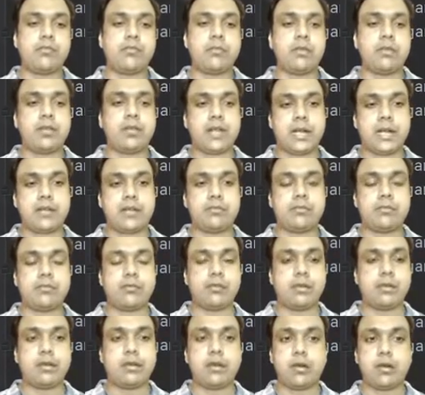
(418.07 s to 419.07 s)
So
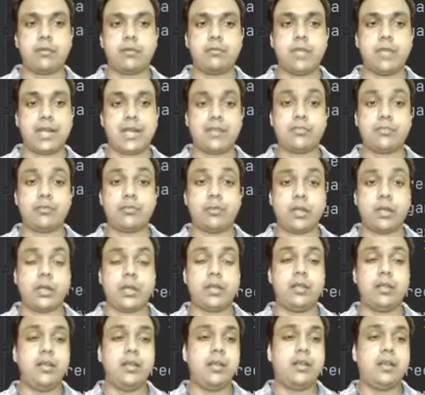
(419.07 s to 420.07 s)
that's
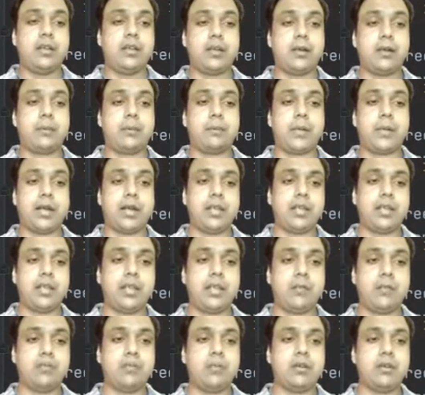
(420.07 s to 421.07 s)
why
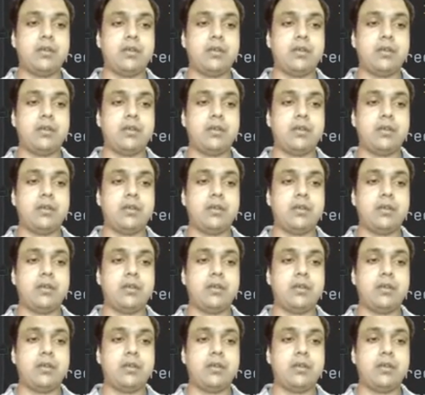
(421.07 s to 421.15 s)
Pygame